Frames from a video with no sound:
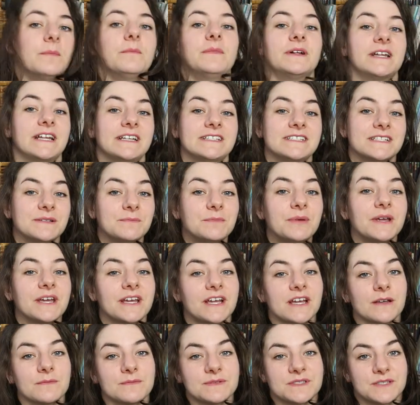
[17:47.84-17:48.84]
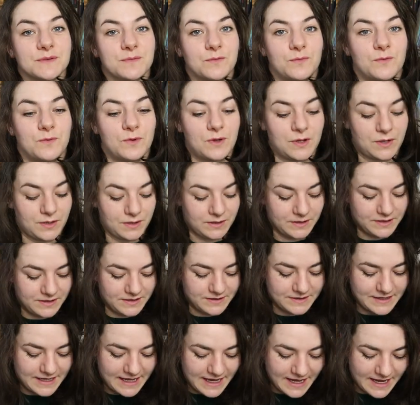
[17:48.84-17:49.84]
But I did pick up some wool.
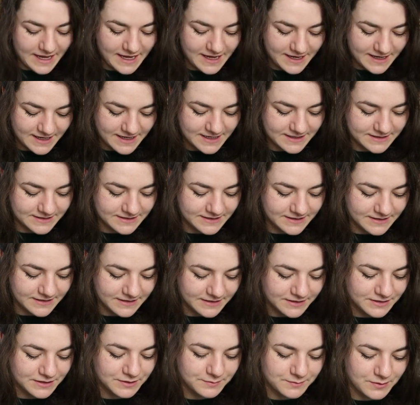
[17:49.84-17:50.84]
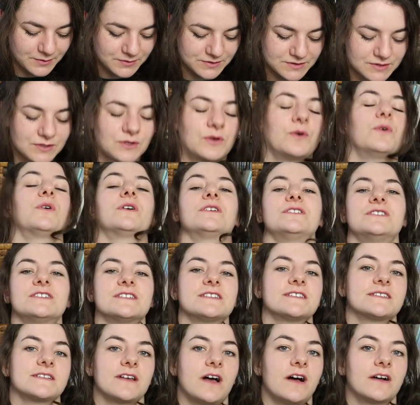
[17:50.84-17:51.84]
They had the most
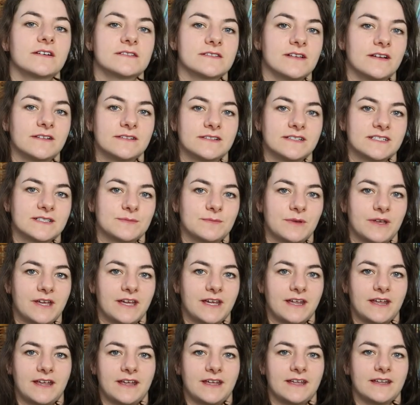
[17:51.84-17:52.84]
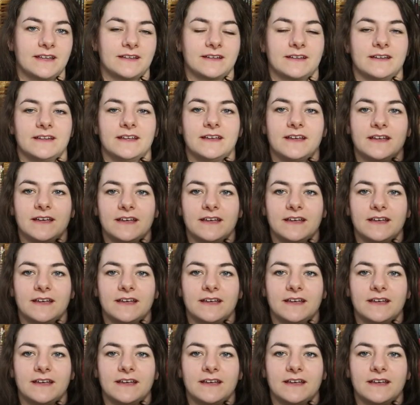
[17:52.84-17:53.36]
gorgeous socks on display in